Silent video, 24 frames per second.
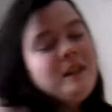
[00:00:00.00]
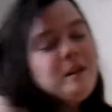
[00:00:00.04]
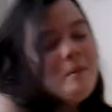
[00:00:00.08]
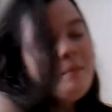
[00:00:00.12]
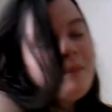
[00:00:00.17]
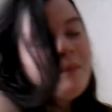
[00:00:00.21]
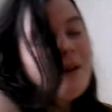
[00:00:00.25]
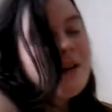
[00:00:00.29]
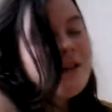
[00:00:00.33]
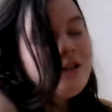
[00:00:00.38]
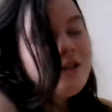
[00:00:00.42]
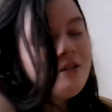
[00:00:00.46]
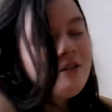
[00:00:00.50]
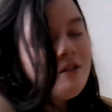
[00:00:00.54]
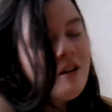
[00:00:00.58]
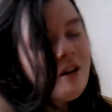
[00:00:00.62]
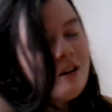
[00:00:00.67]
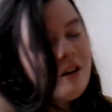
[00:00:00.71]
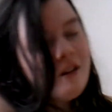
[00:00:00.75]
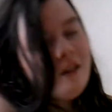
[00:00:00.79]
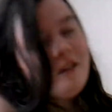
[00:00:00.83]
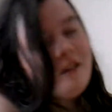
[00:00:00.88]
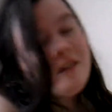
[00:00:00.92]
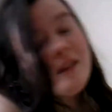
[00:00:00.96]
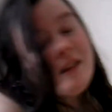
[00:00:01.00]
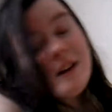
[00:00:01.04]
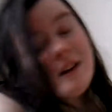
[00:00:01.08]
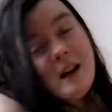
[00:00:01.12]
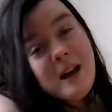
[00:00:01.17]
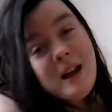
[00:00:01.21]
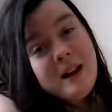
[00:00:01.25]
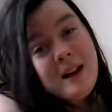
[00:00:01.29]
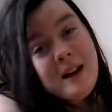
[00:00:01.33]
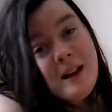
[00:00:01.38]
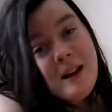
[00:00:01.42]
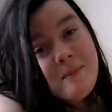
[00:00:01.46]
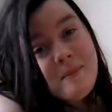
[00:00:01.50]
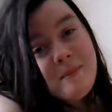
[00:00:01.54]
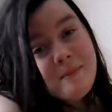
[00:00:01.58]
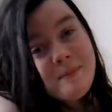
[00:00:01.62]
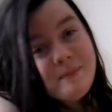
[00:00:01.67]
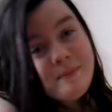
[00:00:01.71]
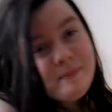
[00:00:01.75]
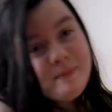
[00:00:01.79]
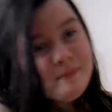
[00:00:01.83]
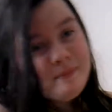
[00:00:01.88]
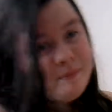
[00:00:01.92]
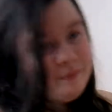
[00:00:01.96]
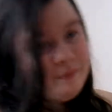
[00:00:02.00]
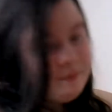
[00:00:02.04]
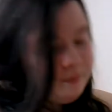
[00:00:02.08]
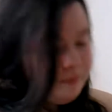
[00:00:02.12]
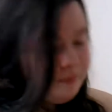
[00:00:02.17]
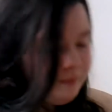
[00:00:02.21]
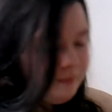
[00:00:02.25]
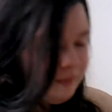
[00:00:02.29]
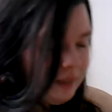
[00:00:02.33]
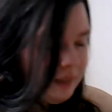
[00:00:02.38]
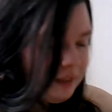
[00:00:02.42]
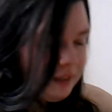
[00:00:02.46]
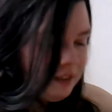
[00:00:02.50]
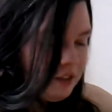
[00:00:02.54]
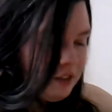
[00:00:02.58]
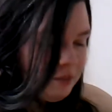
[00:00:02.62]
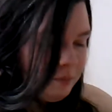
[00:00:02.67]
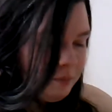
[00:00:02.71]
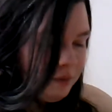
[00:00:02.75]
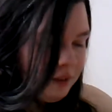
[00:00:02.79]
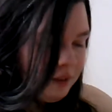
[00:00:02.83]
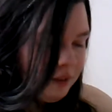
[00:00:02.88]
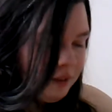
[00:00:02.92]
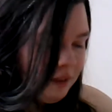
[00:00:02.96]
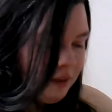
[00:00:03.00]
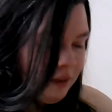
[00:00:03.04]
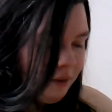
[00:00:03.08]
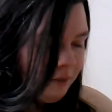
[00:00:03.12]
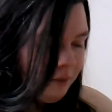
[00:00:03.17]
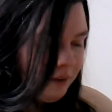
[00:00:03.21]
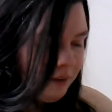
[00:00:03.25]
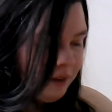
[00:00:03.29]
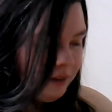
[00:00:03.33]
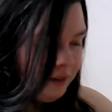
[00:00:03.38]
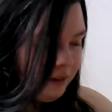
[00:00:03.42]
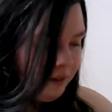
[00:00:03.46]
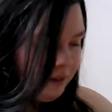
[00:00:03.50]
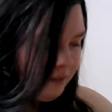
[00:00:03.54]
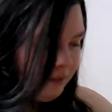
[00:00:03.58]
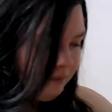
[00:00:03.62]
much stronger than I am. Let's just put it that way.